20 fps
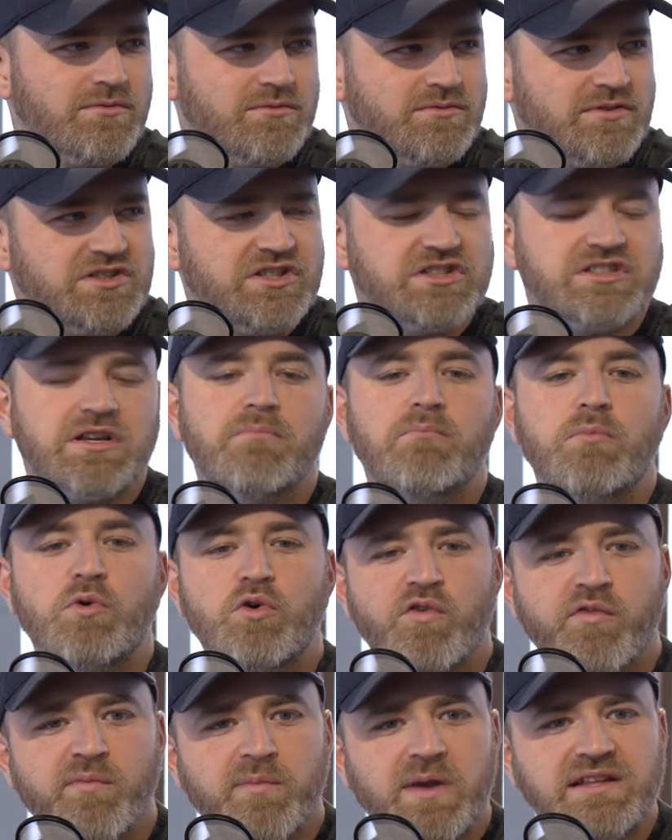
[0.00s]
There's just a
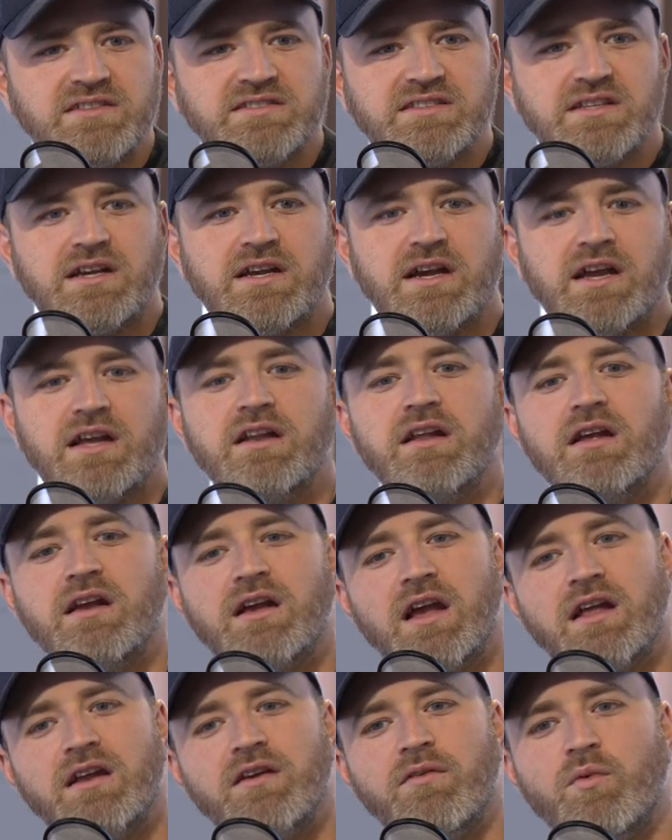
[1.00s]
movement to kind of,
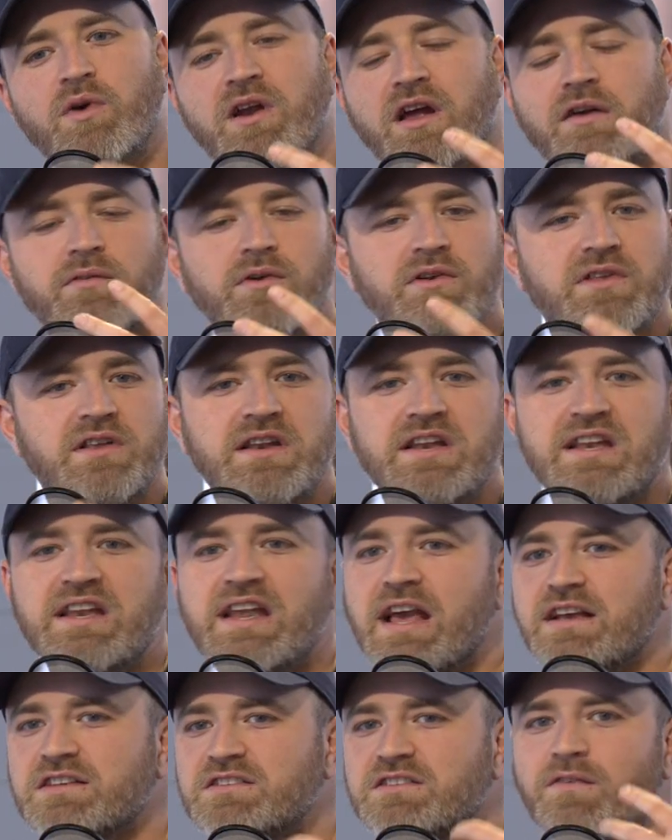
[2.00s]
kind of whatever the
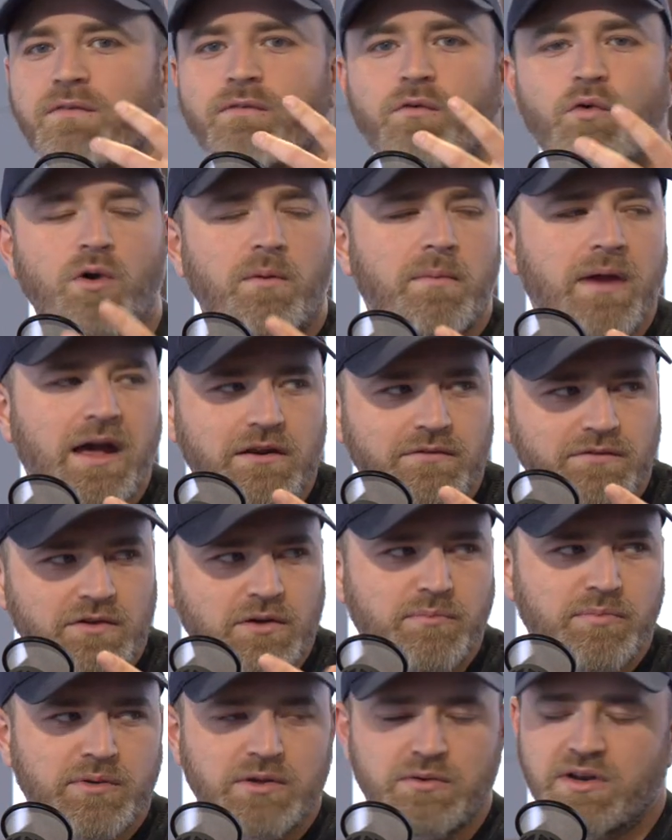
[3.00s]
next format of
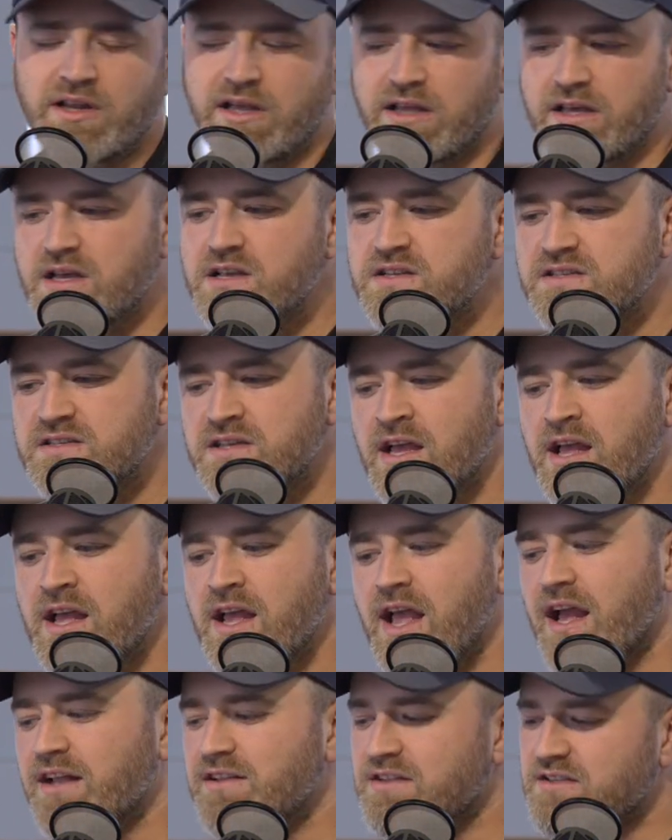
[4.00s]
computing is.
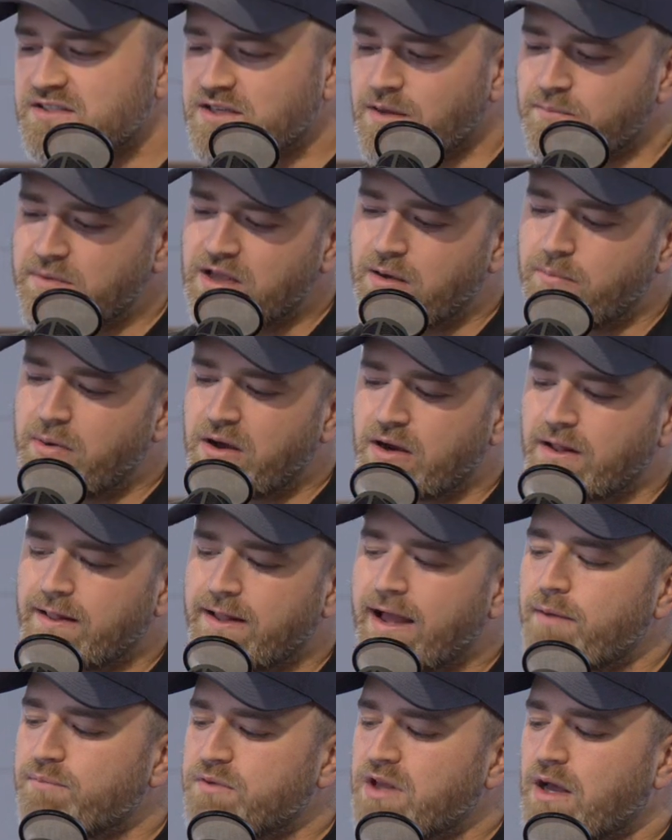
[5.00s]
And there's something about a
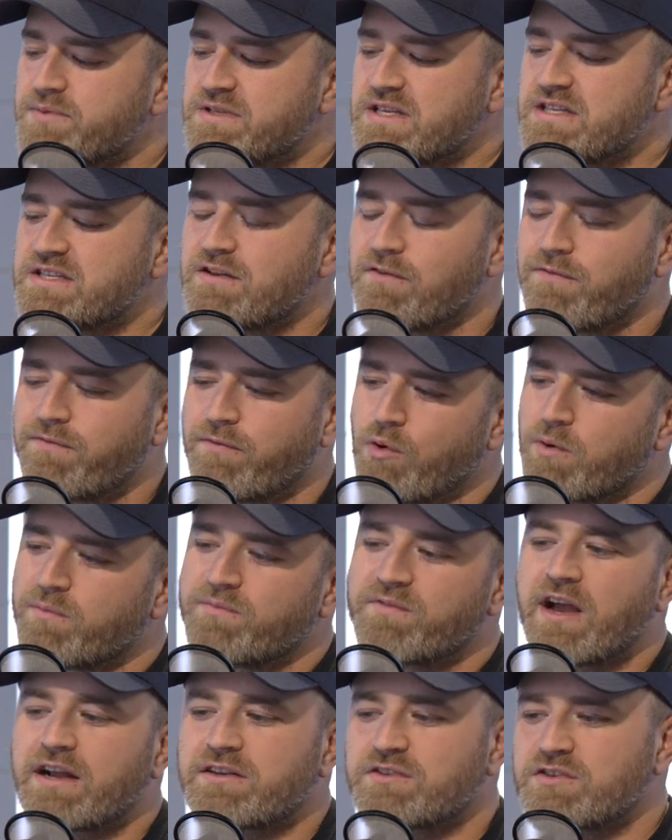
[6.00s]
laptop, since the form
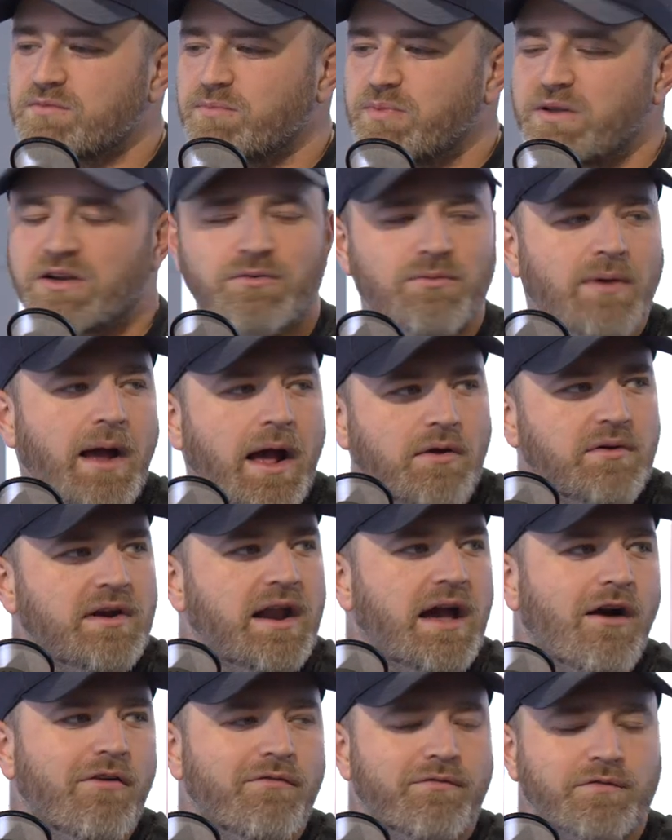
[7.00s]
factor's been around
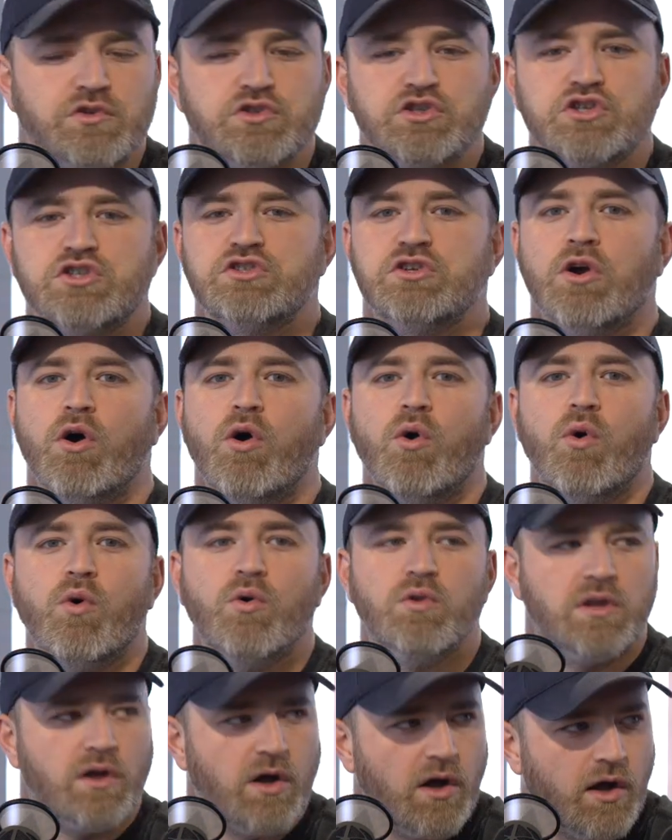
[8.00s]
now for so
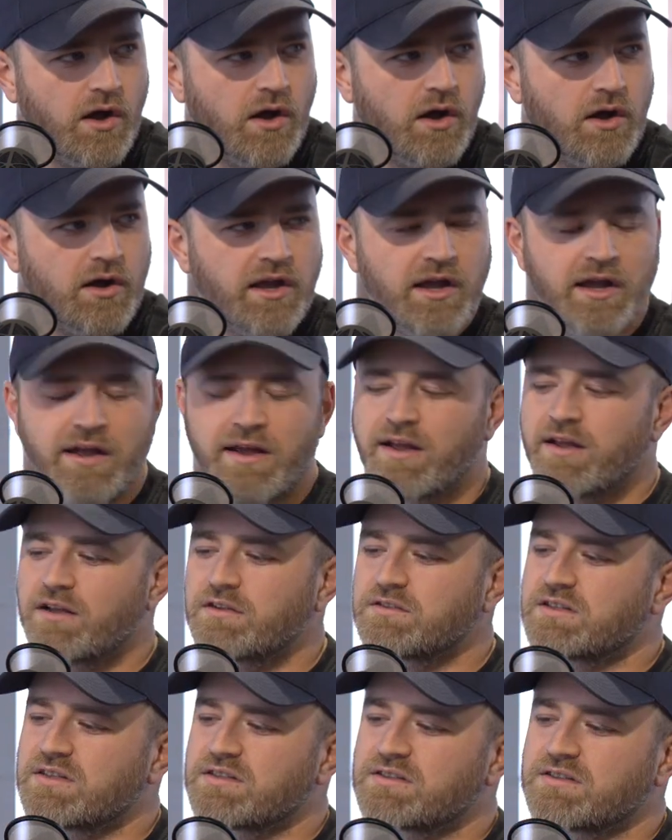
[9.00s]
long.
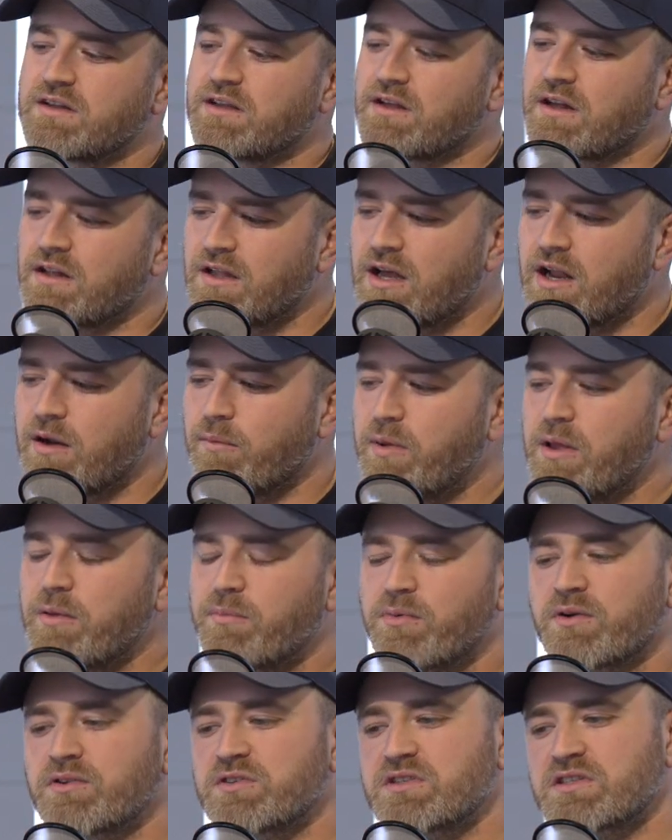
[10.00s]
There's like a lot of
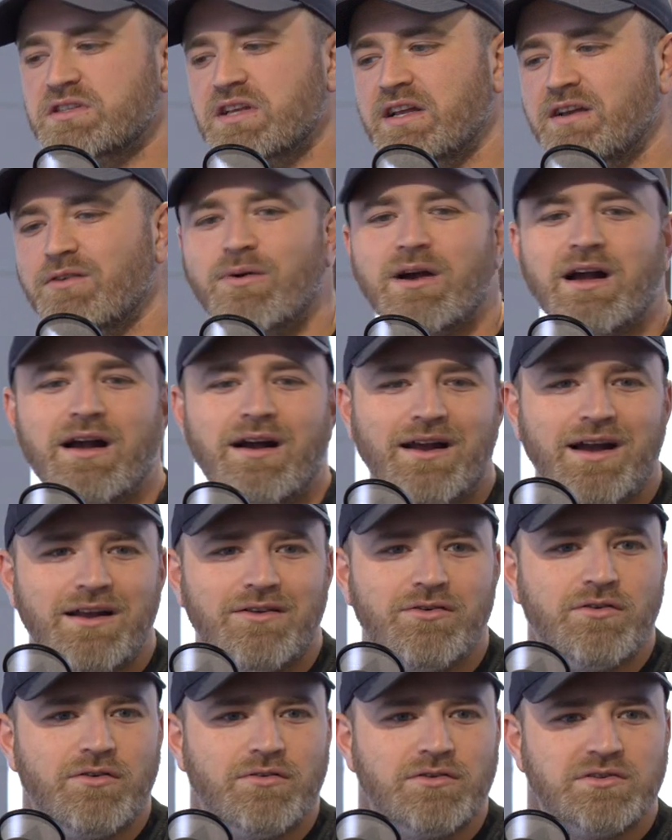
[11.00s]
people are just like, well, I
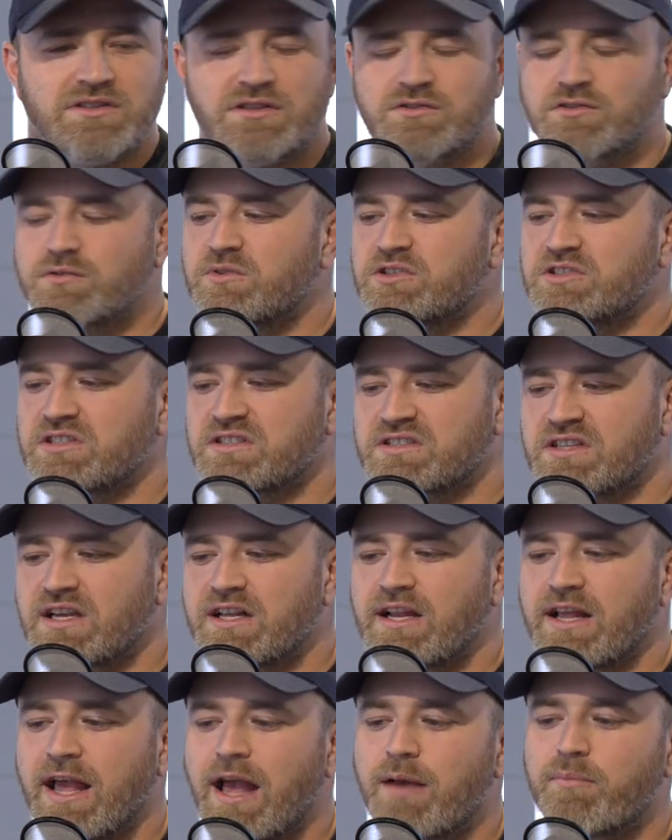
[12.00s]
don't know. There's not too much
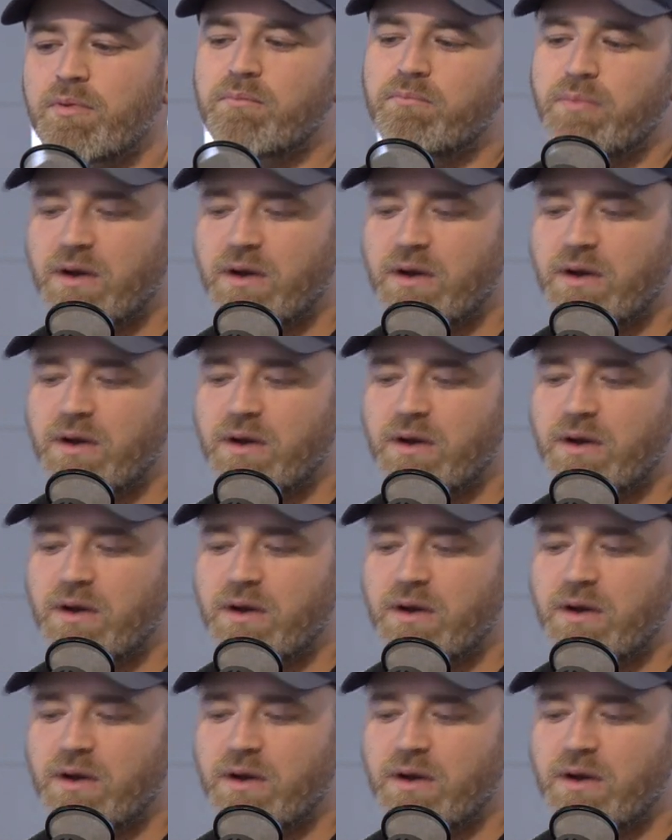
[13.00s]
exciting happening.